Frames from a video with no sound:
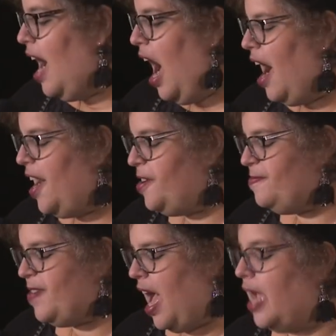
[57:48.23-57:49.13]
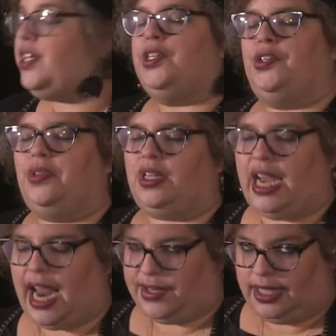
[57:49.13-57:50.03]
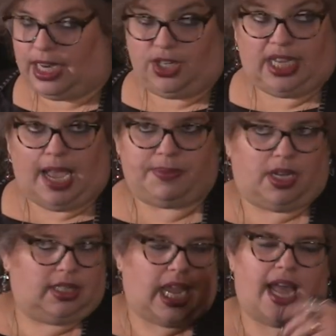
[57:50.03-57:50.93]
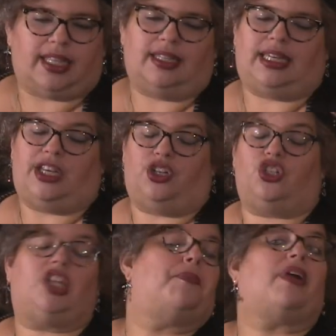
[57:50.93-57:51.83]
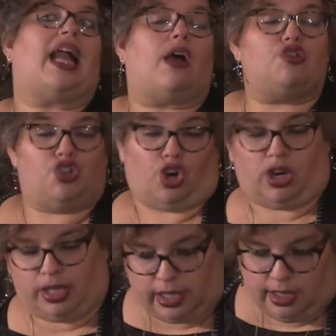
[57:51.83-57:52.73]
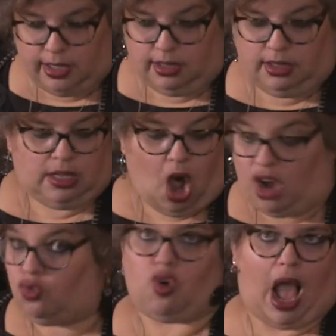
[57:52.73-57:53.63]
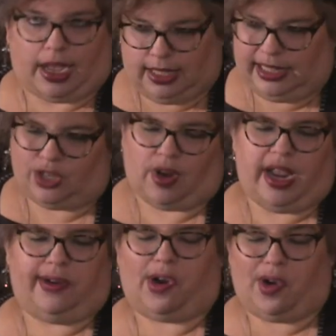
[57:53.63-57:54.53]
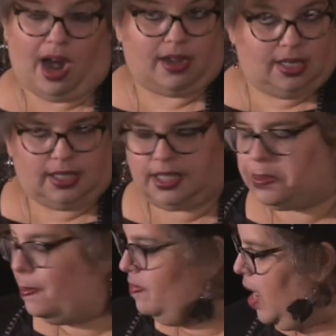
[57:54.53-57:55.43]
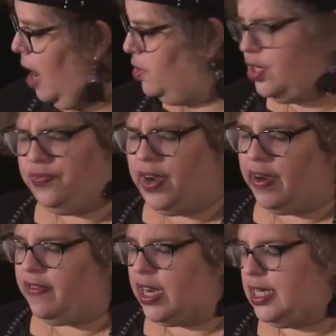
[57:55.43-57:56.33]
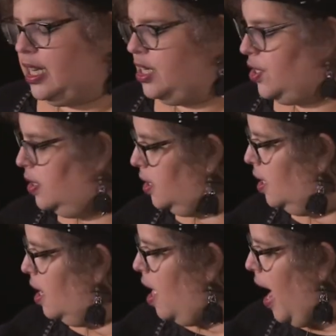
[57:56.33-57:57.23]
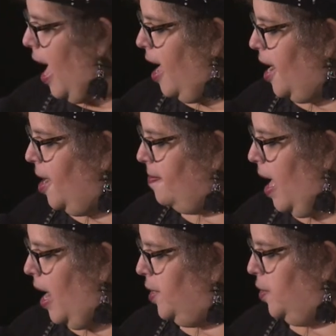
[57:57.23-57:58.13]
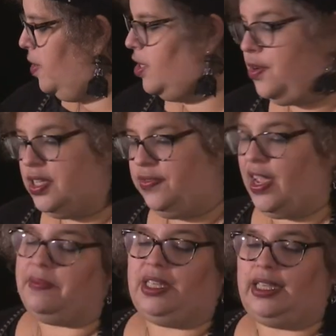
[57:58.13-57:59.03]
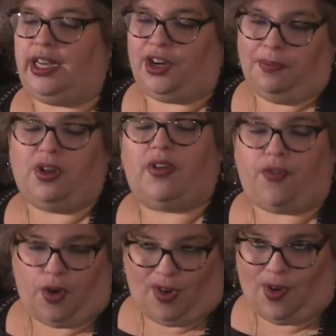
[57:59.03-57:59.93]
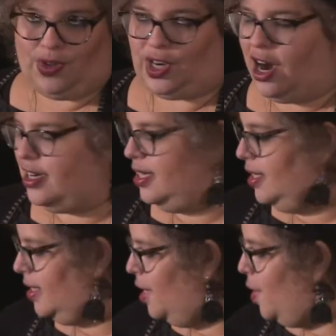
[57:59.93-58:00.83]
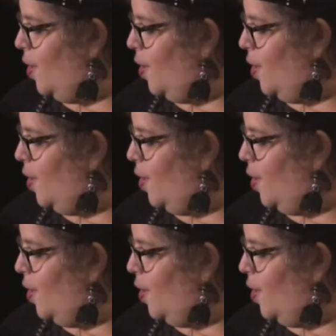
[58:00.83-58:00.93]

Um, I knew the lighthouses that she kept on the island station, she'd bring out dirt on rocks to try and grow gardens. Um, she was very, very tenacious. And um, I knew that she was famous in her book for her rose gardens.